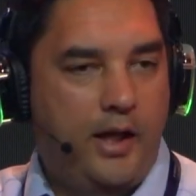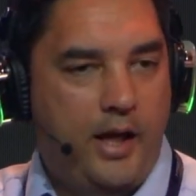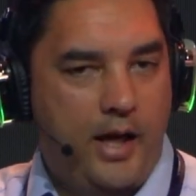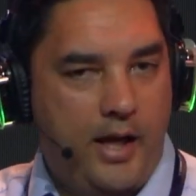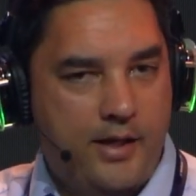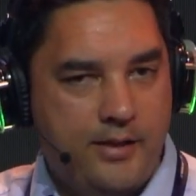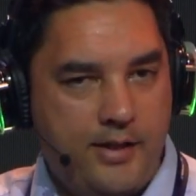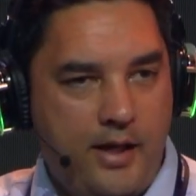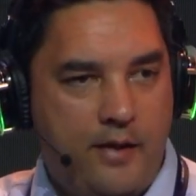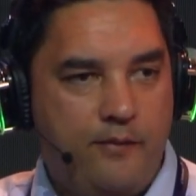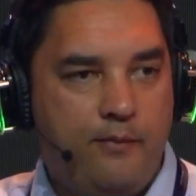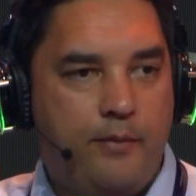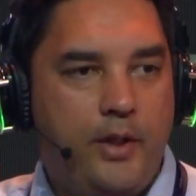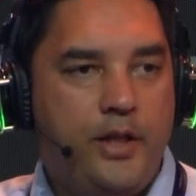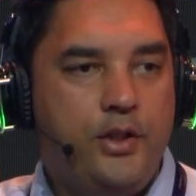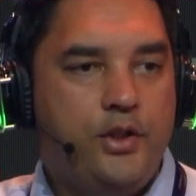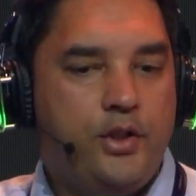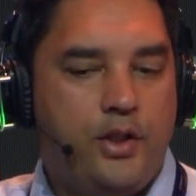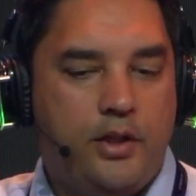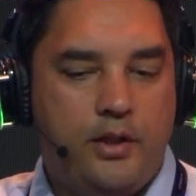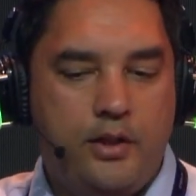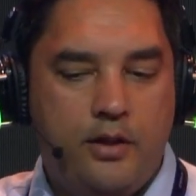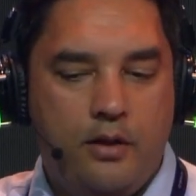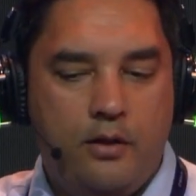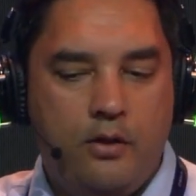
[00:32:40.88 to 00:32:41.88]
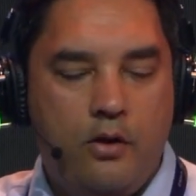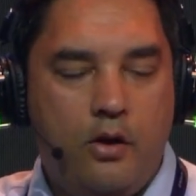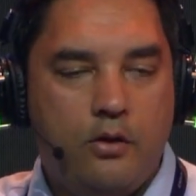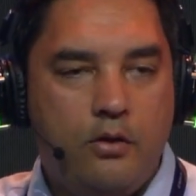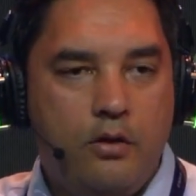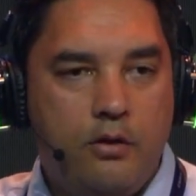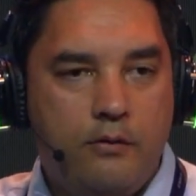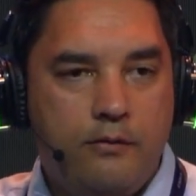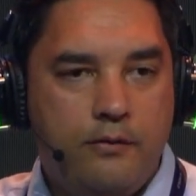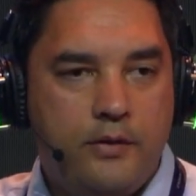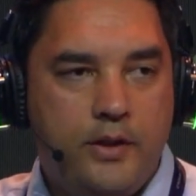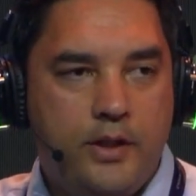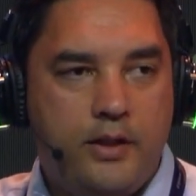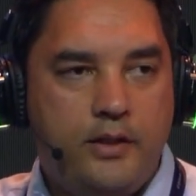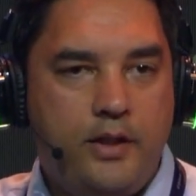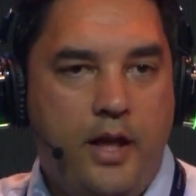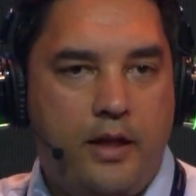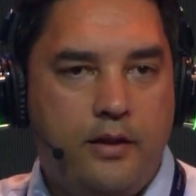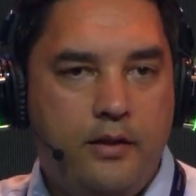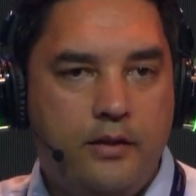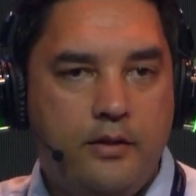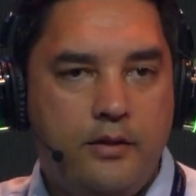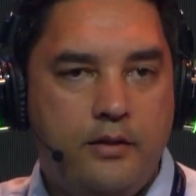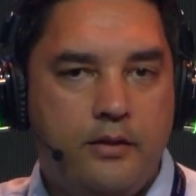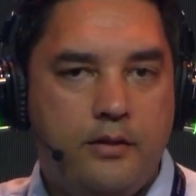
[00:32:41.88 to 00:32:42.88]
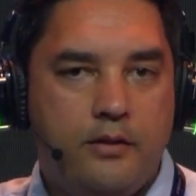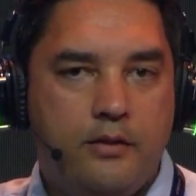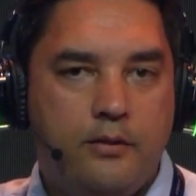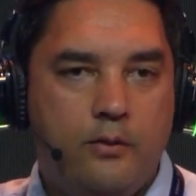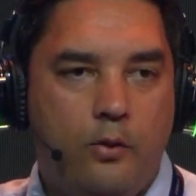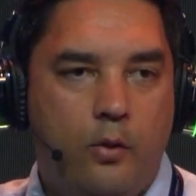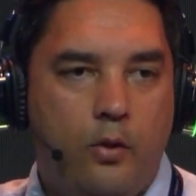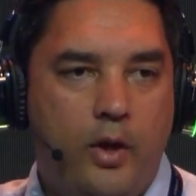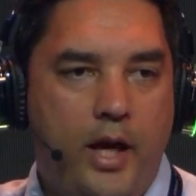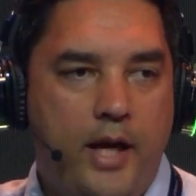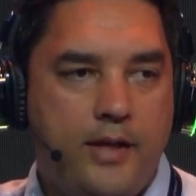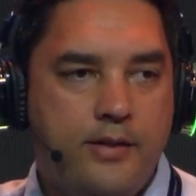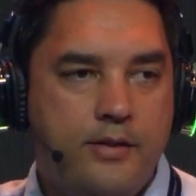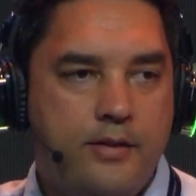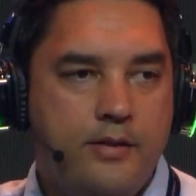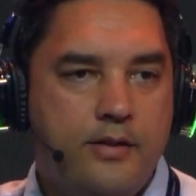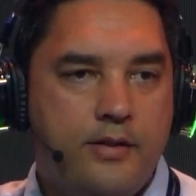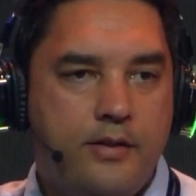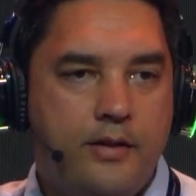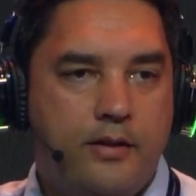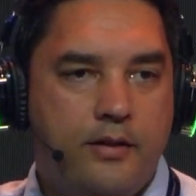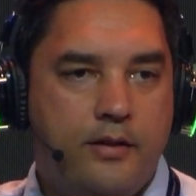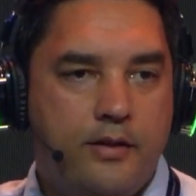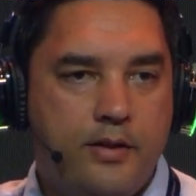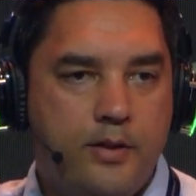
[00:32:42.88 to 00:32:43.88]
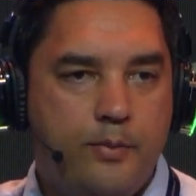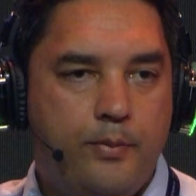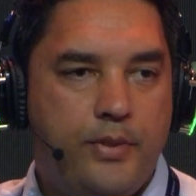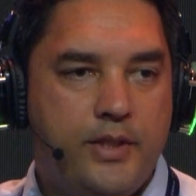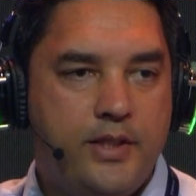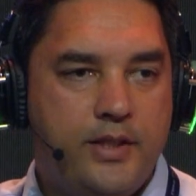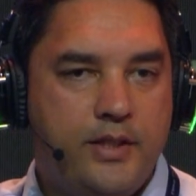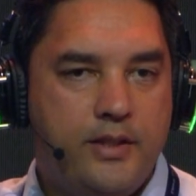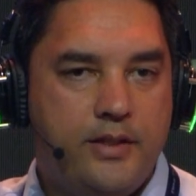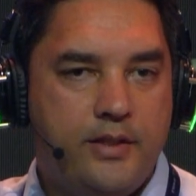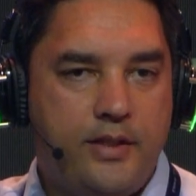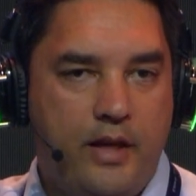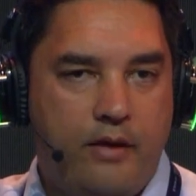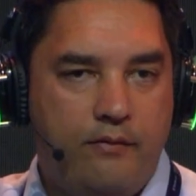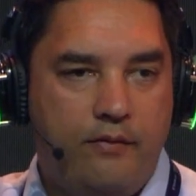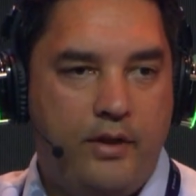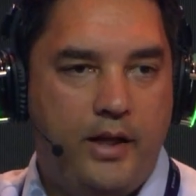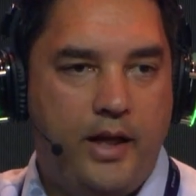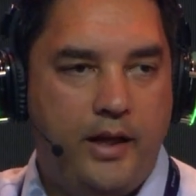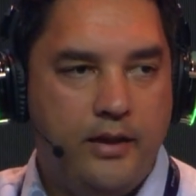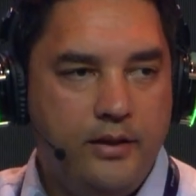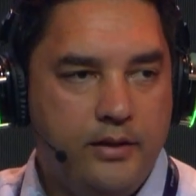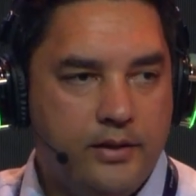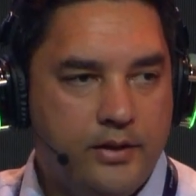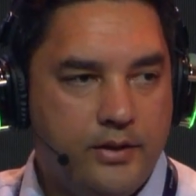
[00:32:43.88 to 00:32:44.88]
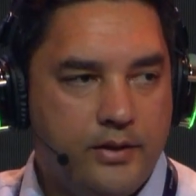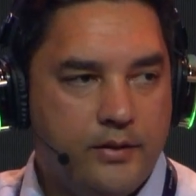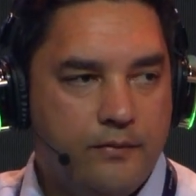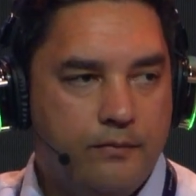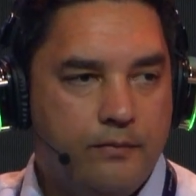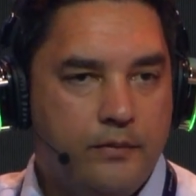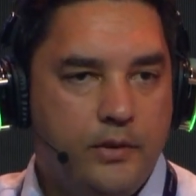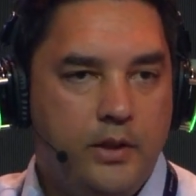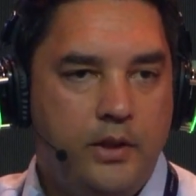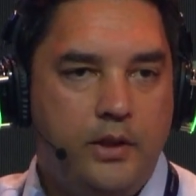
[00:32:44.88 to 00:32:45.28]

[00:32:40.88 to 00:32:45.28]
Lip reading: As I mentioned, a lot of the talent or assets in this business have legs.